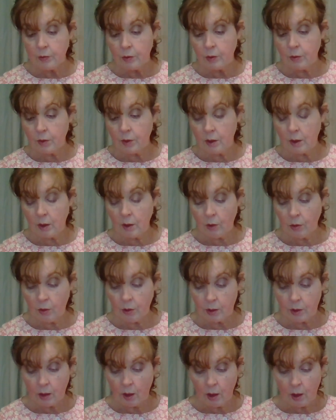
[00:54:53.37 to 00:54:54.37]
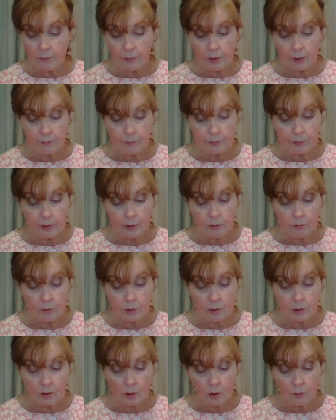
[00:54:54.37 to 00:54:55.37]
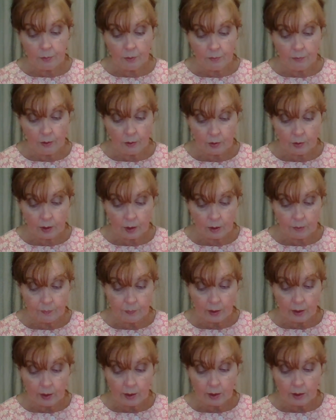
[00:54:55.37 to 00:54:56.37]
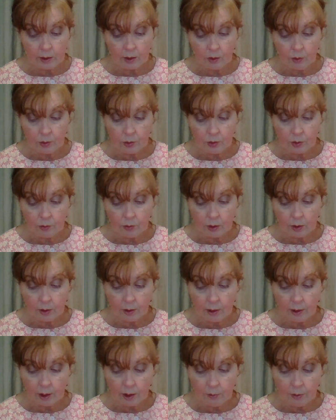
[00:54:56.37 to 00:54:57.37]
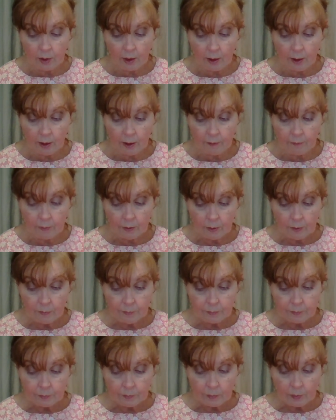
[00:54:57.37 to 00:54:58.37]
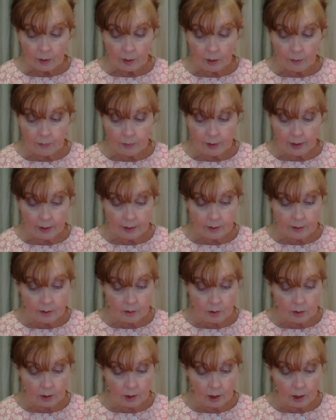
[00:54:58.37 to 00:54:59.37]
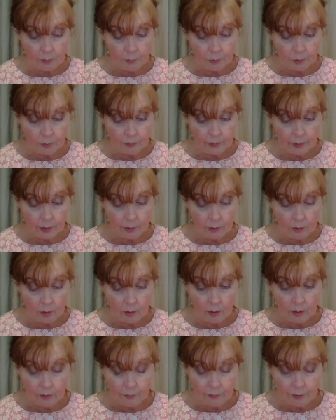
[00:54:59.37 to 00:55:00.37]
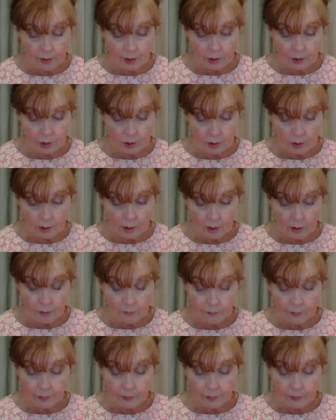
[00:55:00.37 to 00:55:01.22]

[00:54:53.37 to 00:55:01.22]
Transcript: to see her Tommy. It was so provoking. I had coaxed her into letting me have a black silk apron, they are all the fashion now,